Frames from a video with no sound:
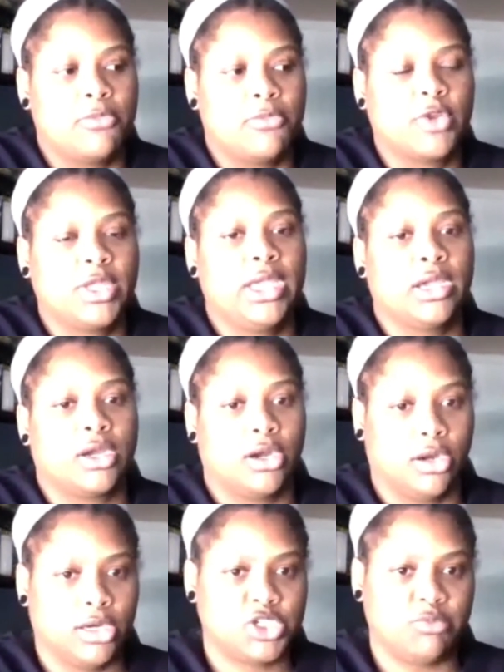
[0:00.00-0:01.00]
really
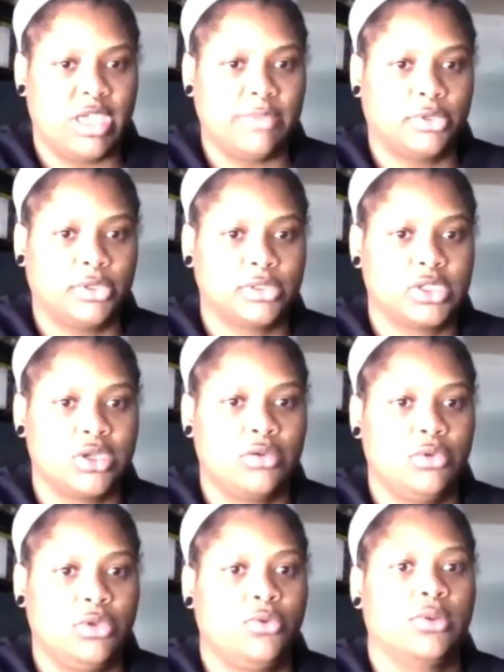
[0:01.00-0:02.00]
encouraging people to
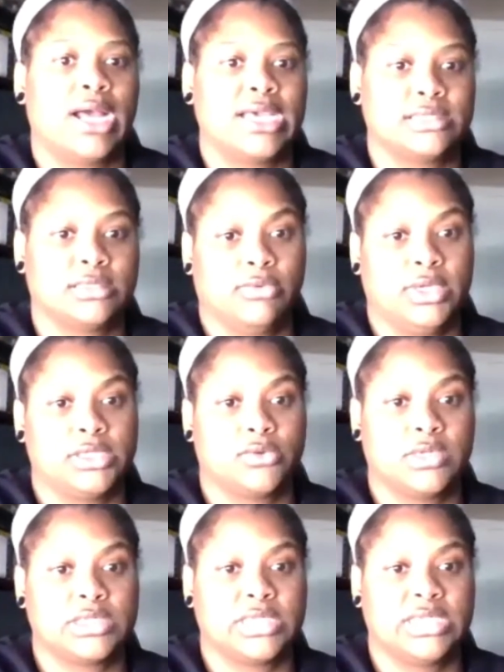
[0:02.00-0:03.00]
utilize the
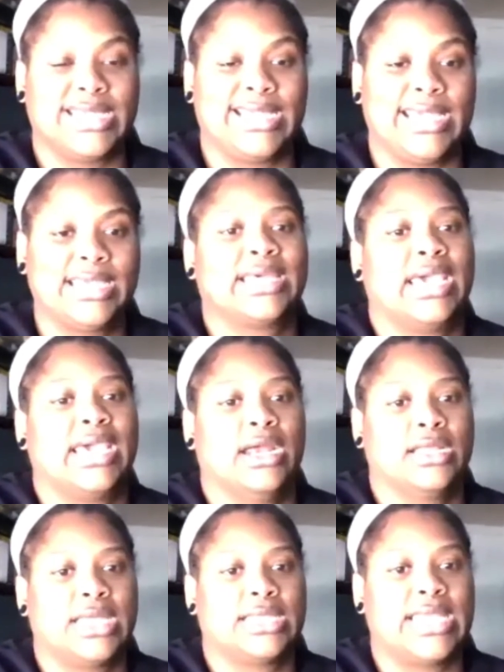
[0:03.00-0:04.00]
resources and get the
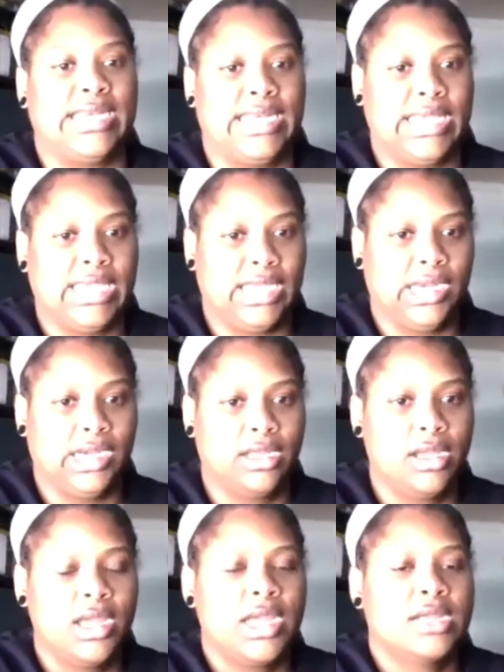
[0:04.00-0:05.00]
care that they need
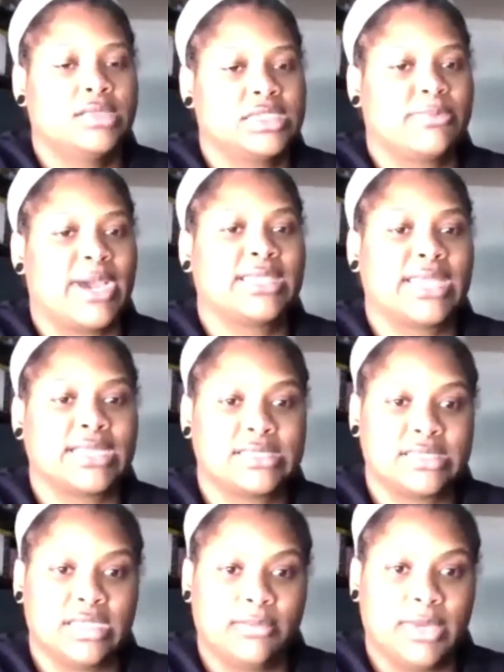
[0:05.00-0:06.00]
despite that
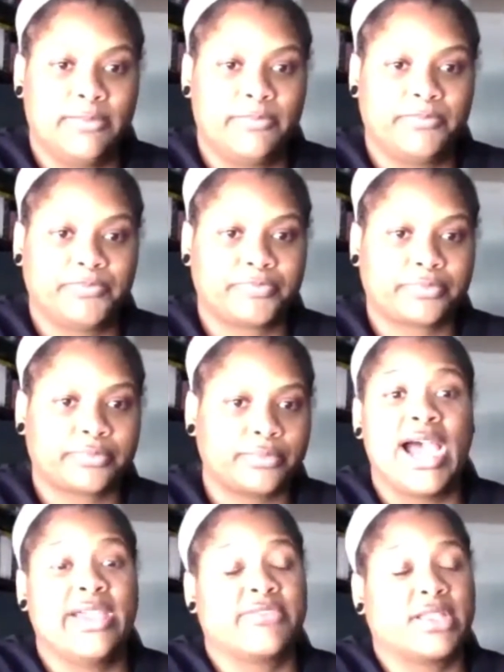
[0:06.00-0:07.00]
stigma.
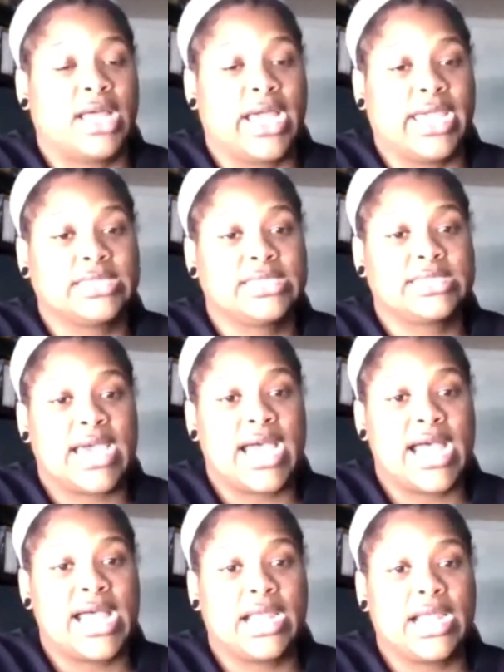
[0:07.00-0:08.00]
I have clients
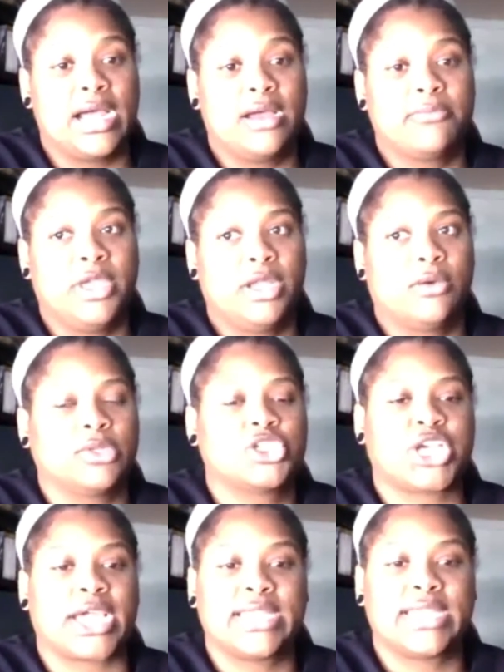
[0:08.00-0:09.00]
that, will
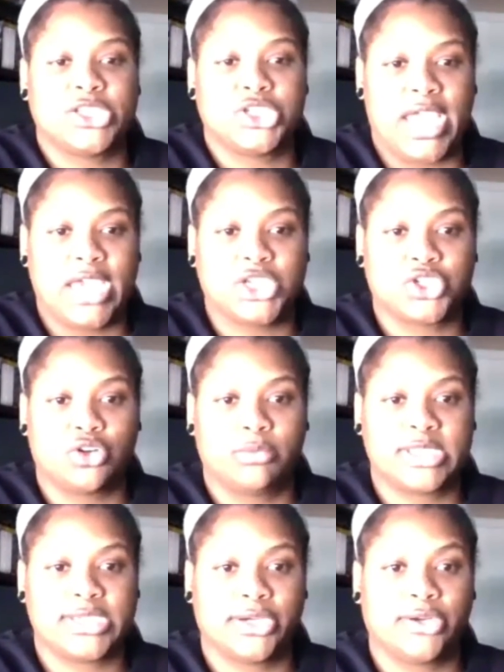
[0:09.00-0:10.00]
check the educational
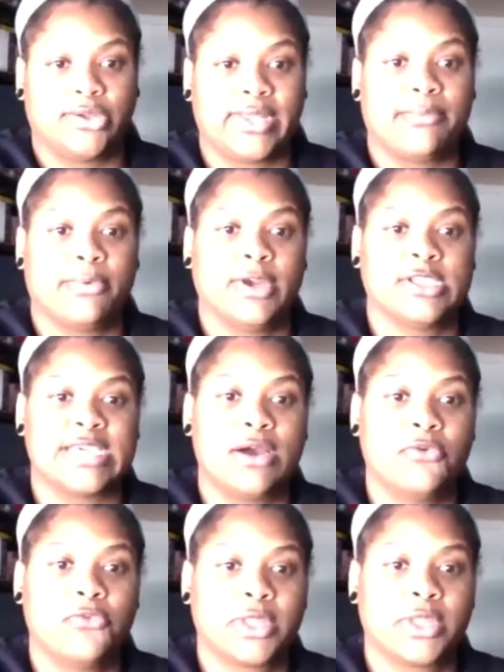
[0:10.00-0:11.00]
material that I print
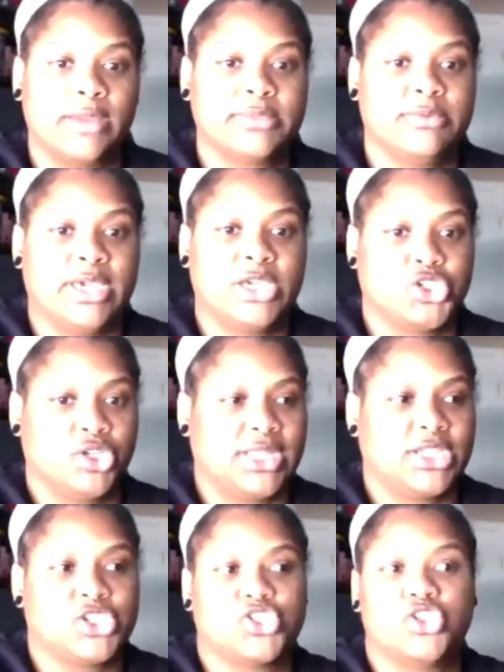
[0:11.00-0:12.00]
out for them to make sure
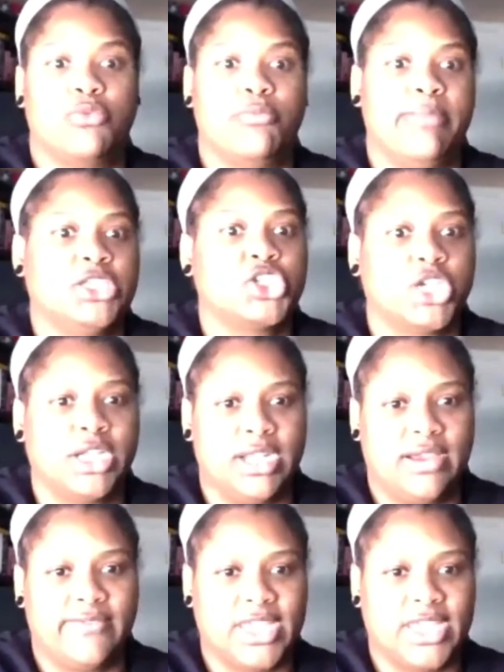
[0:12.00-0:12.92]
that there's no mention of